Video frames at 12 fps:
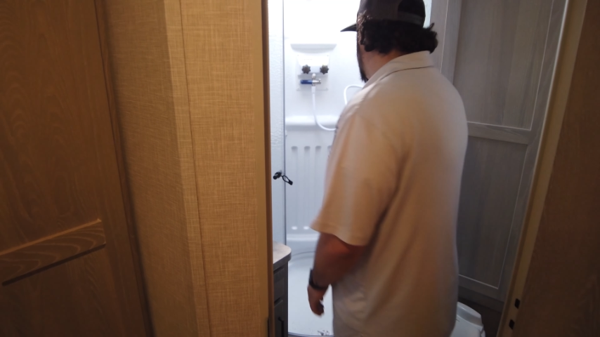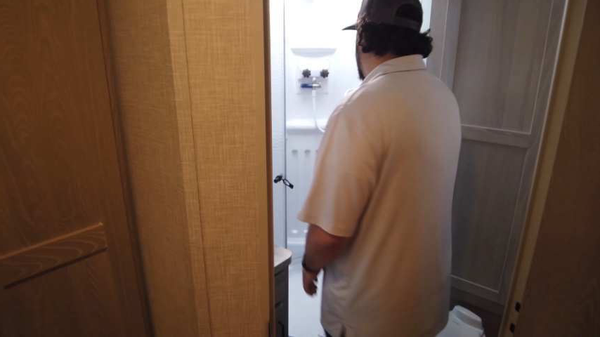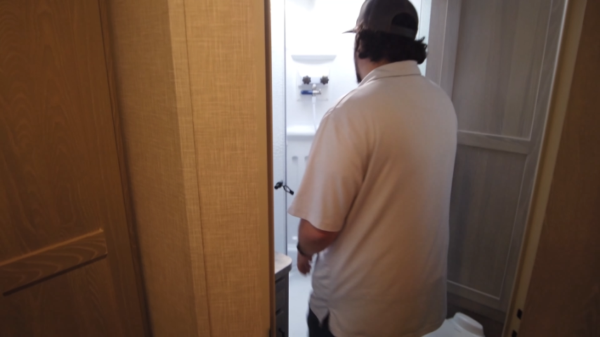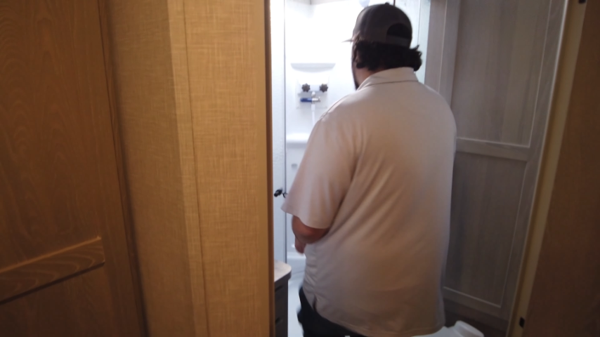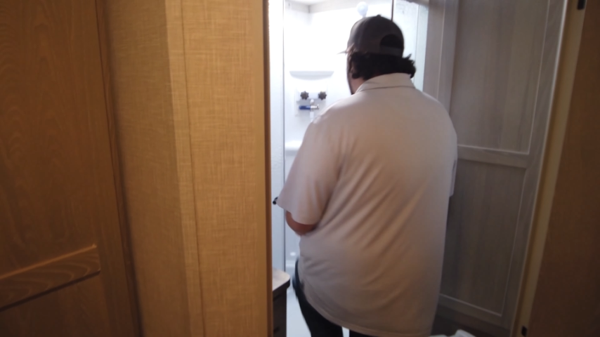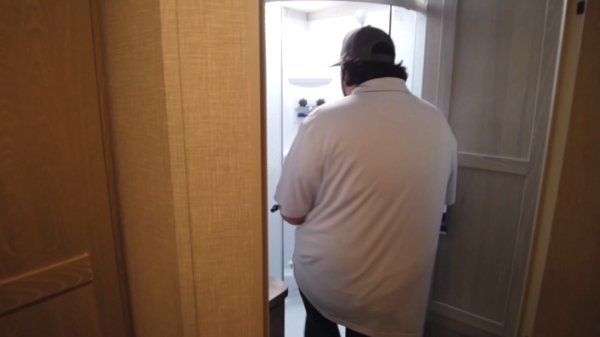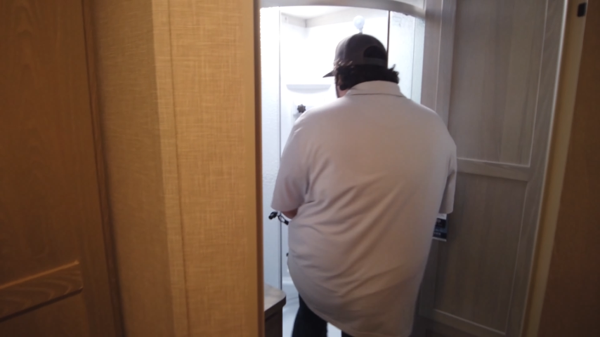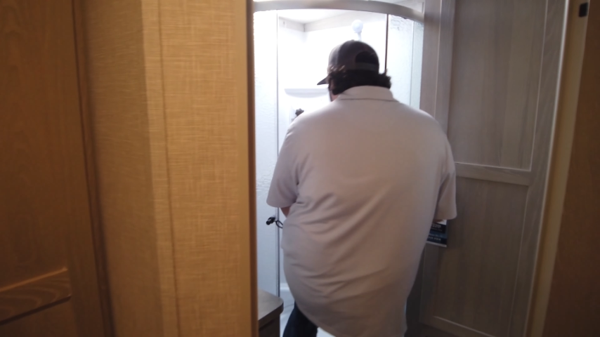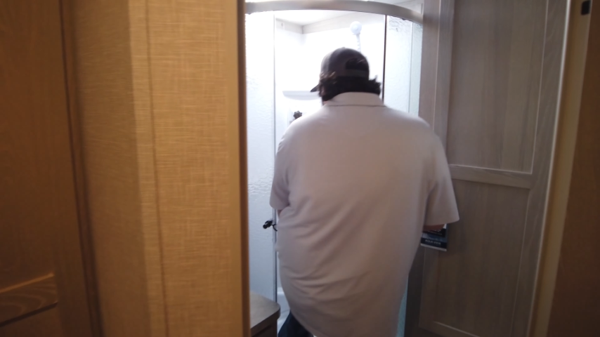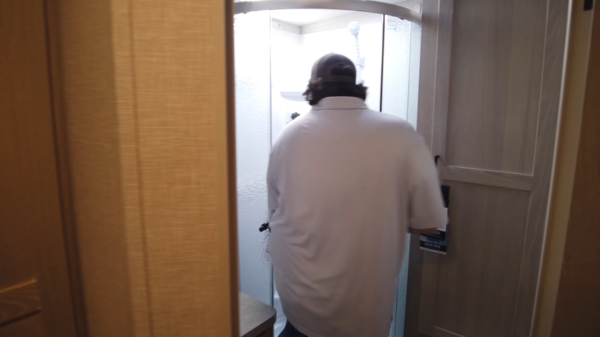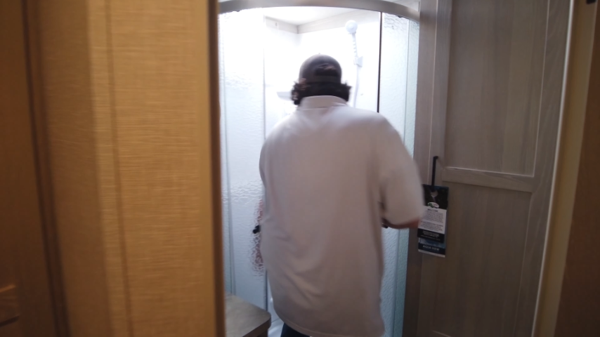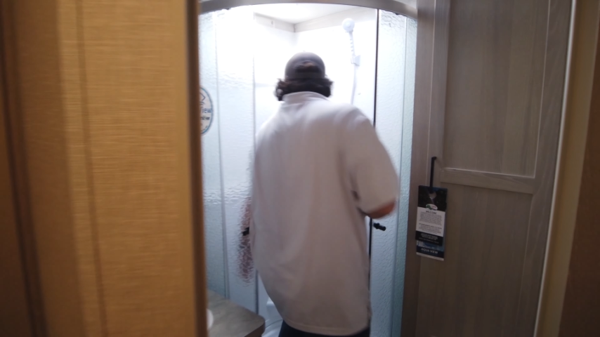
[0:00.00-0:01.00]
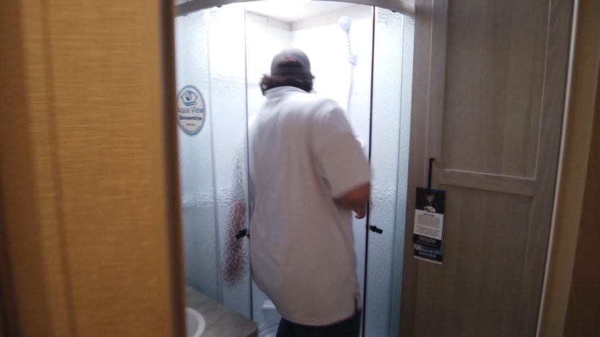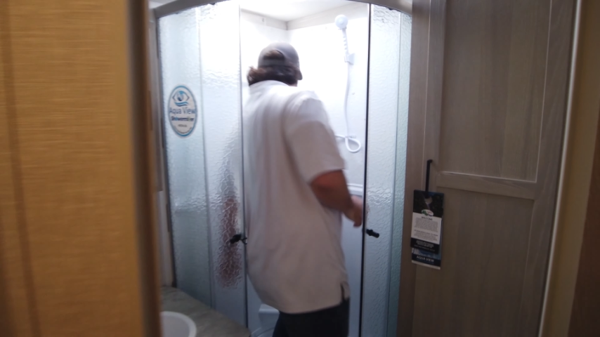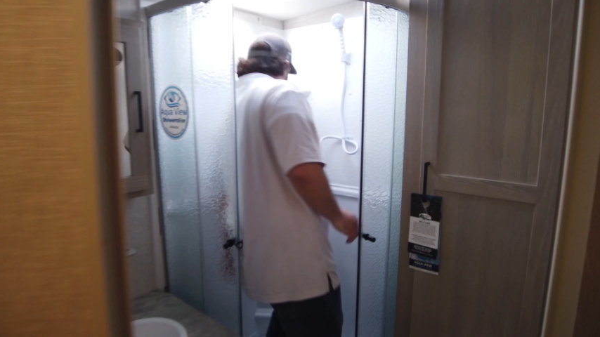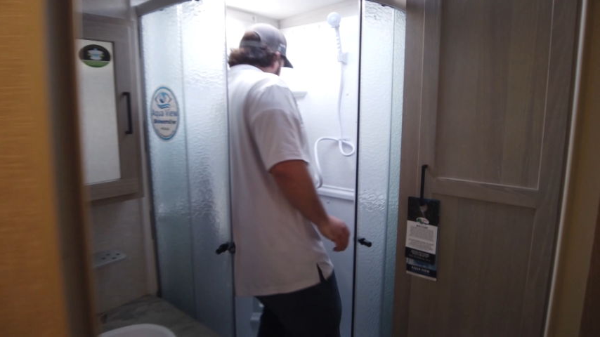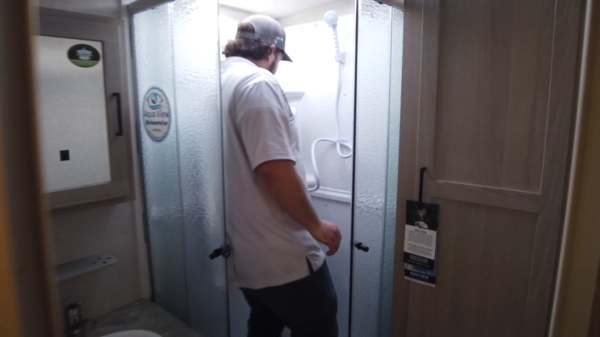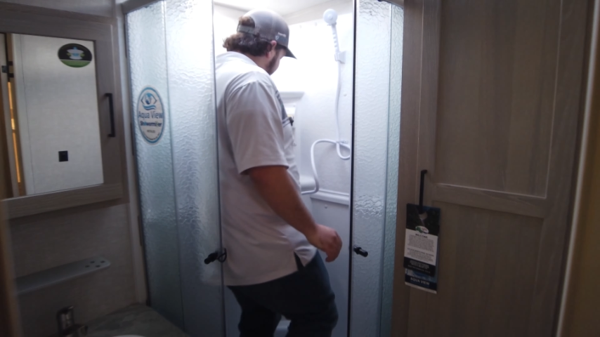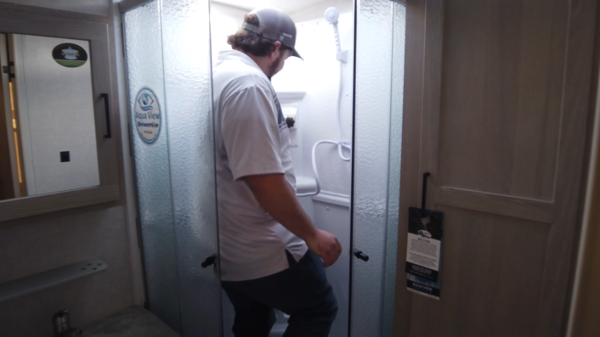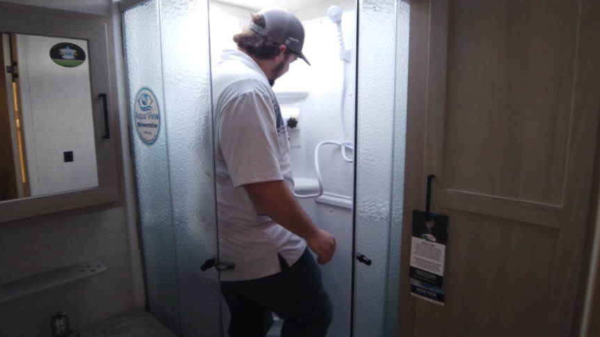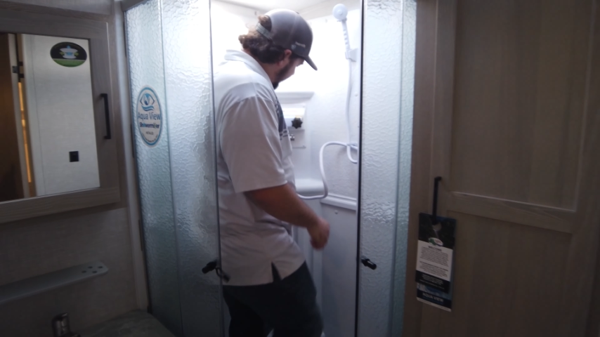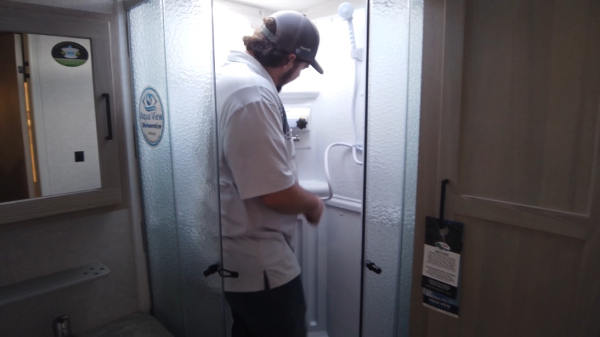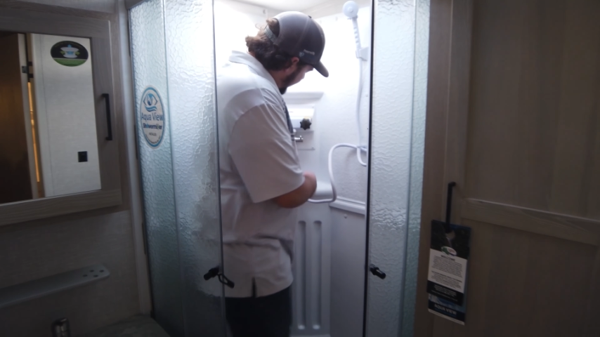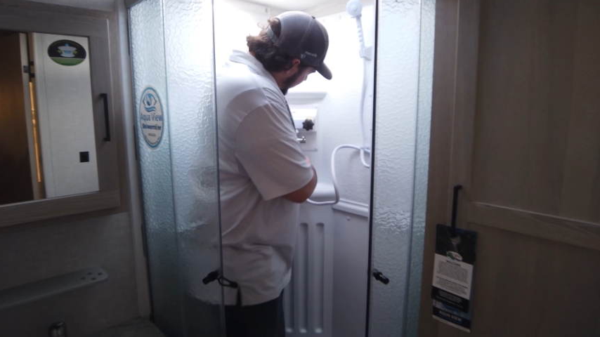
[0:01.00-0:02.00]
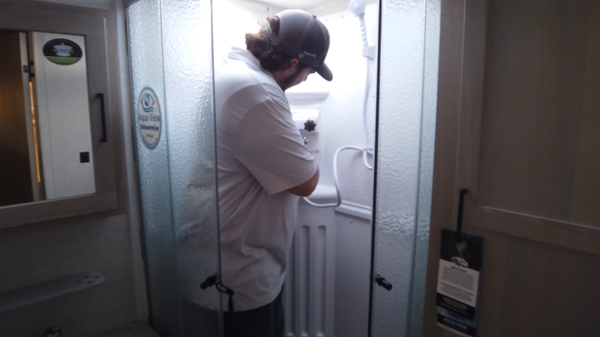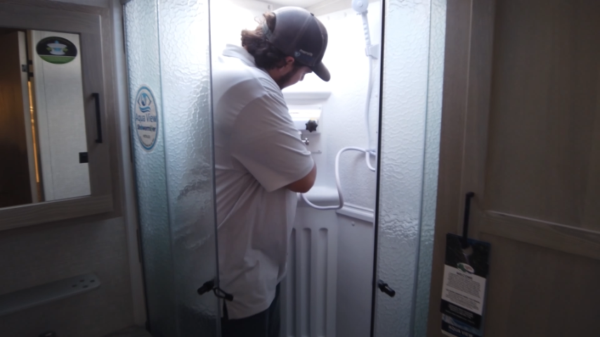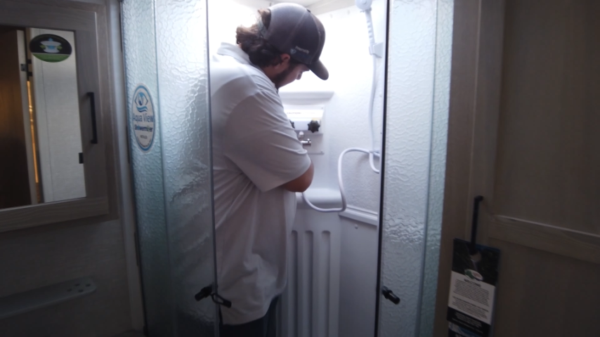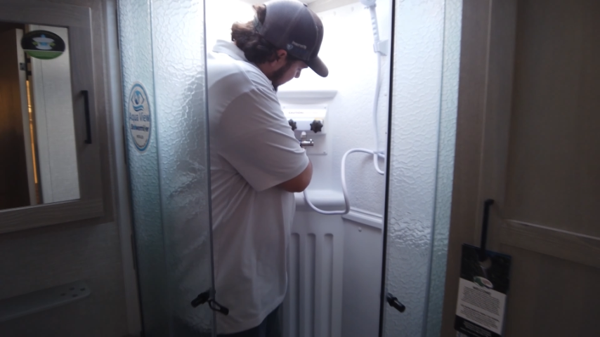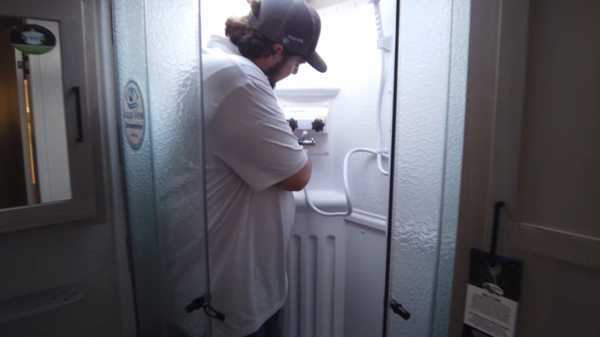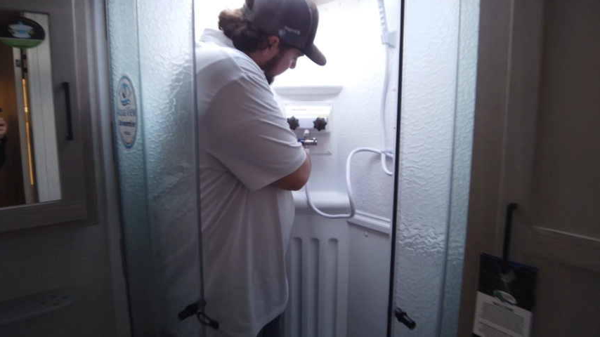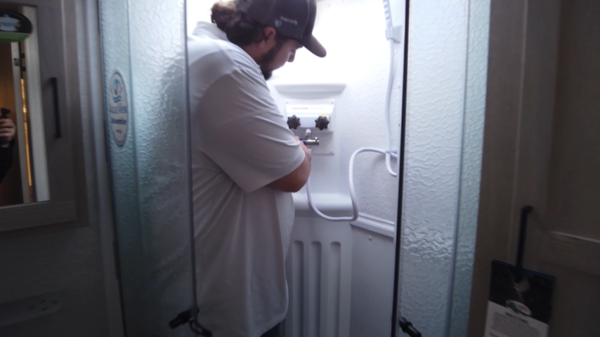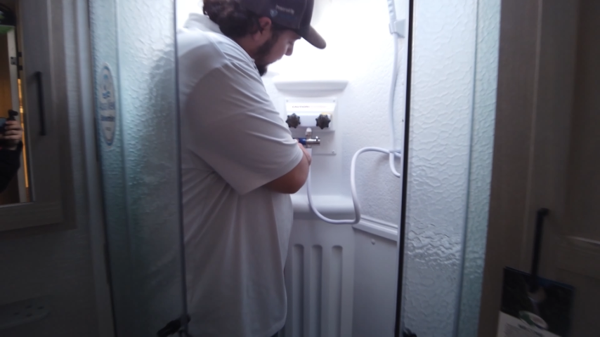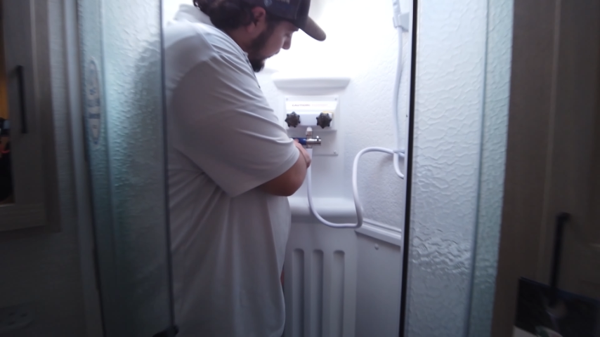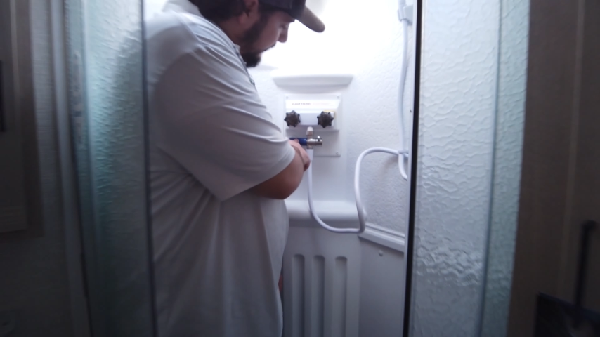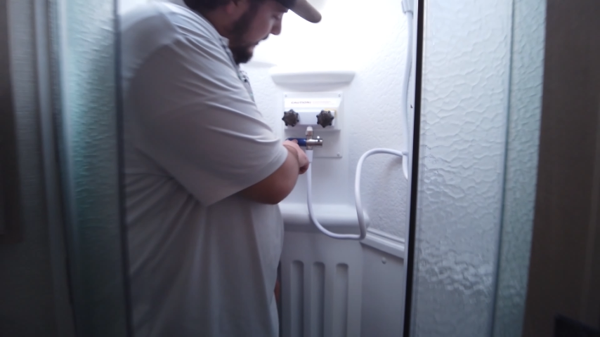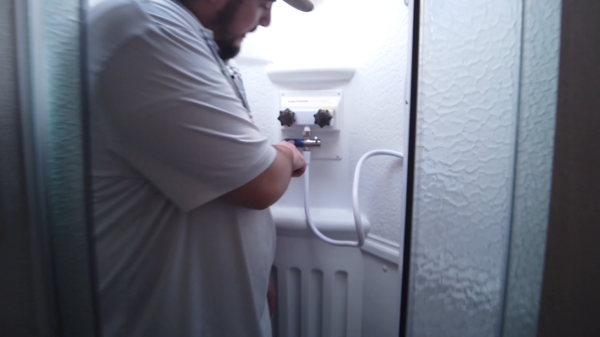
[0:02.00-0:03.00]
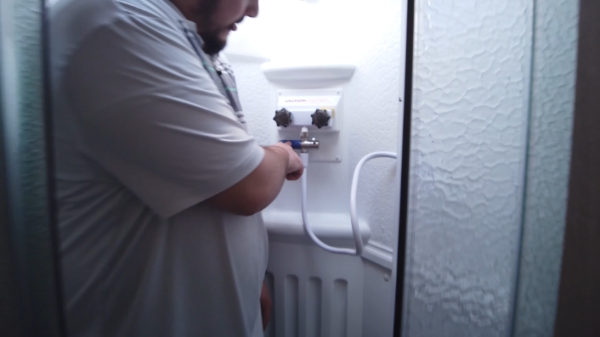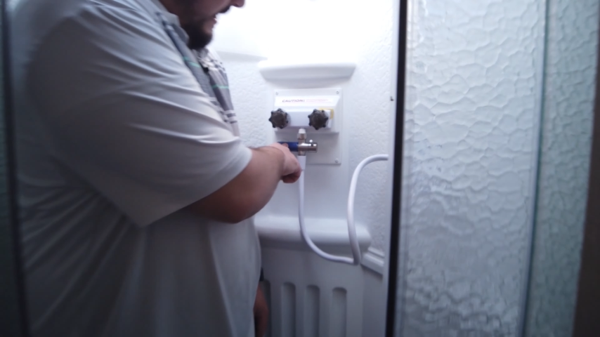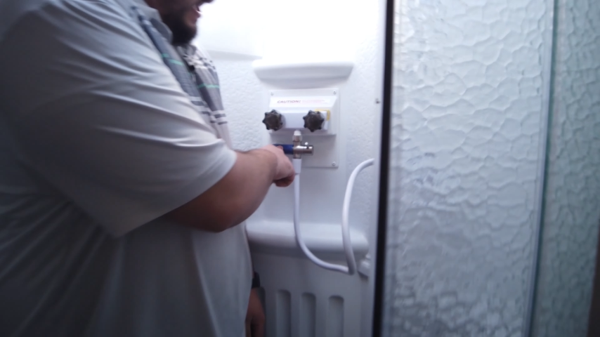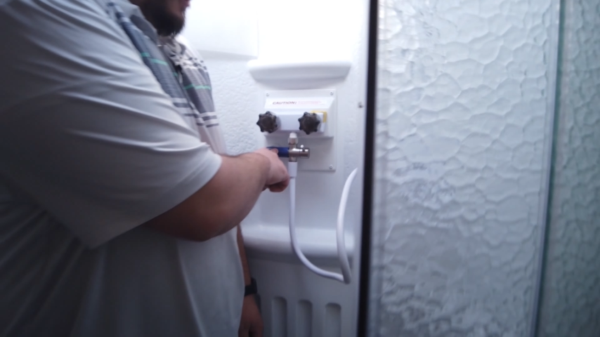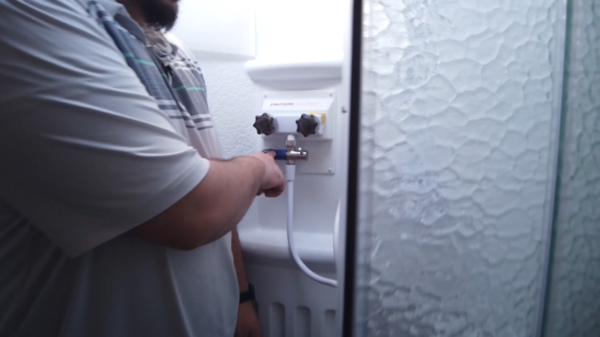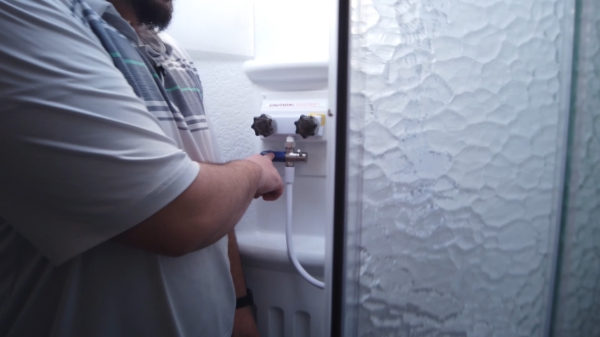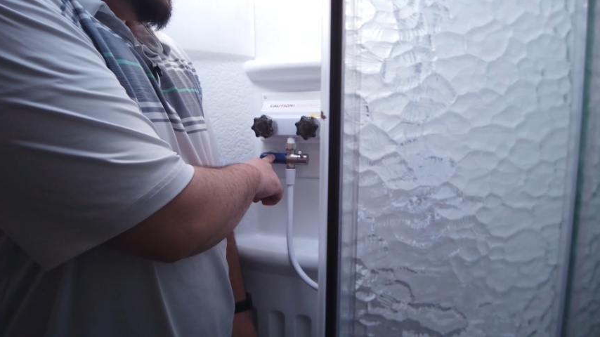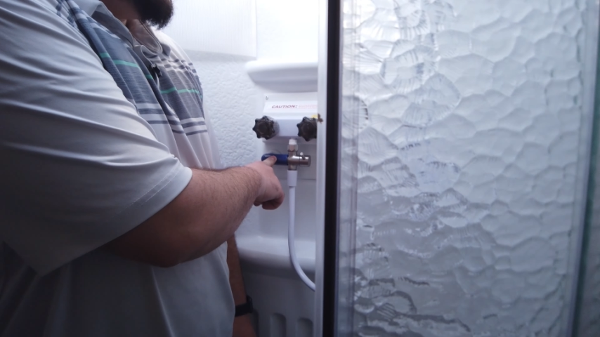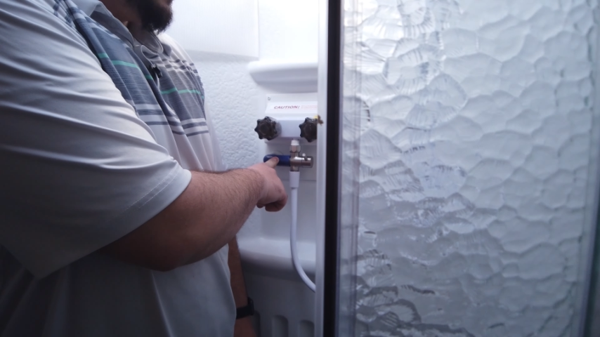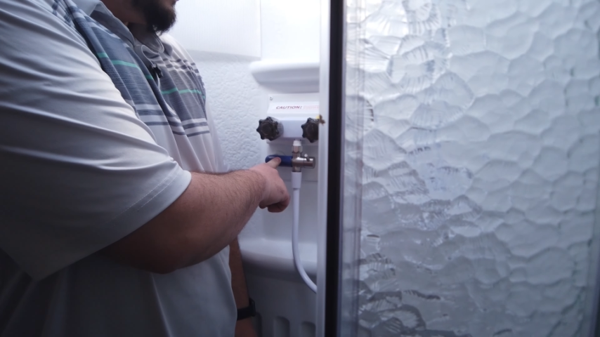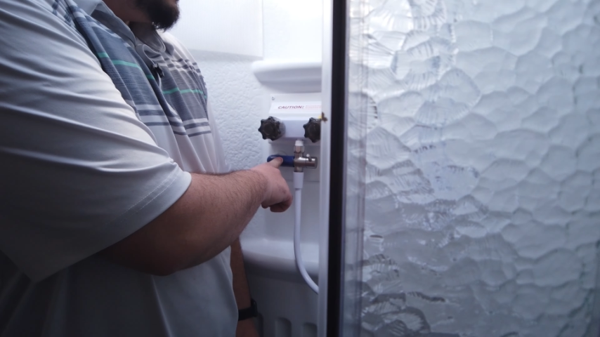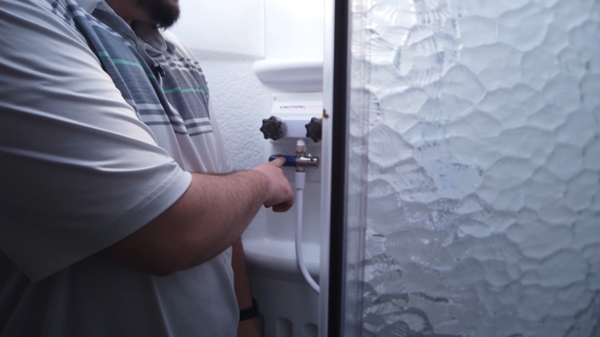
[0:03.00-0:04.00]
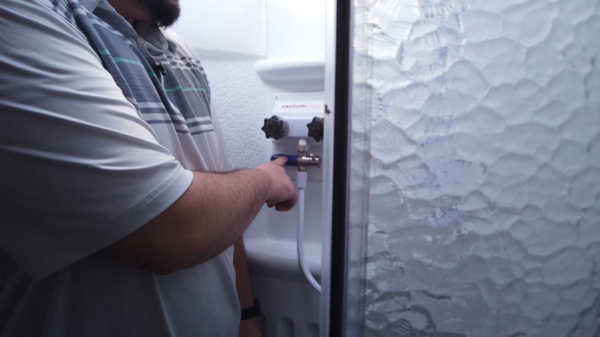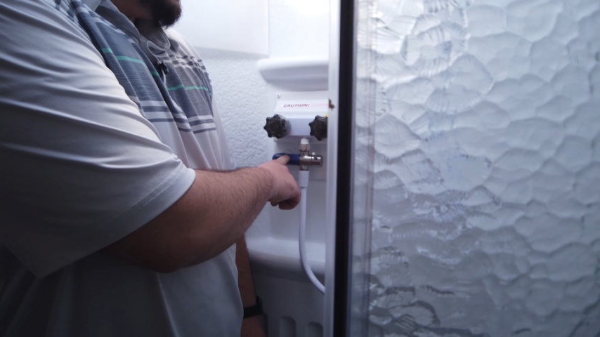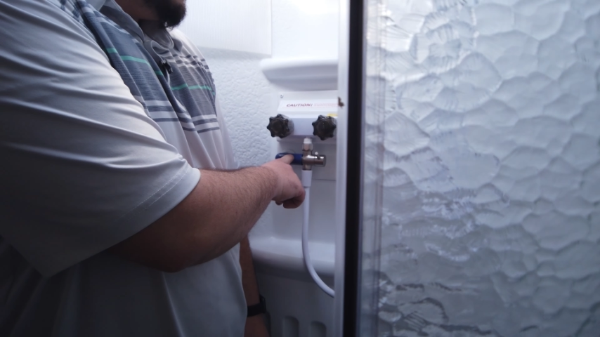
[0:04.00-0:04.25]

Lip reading: (no speaker visible)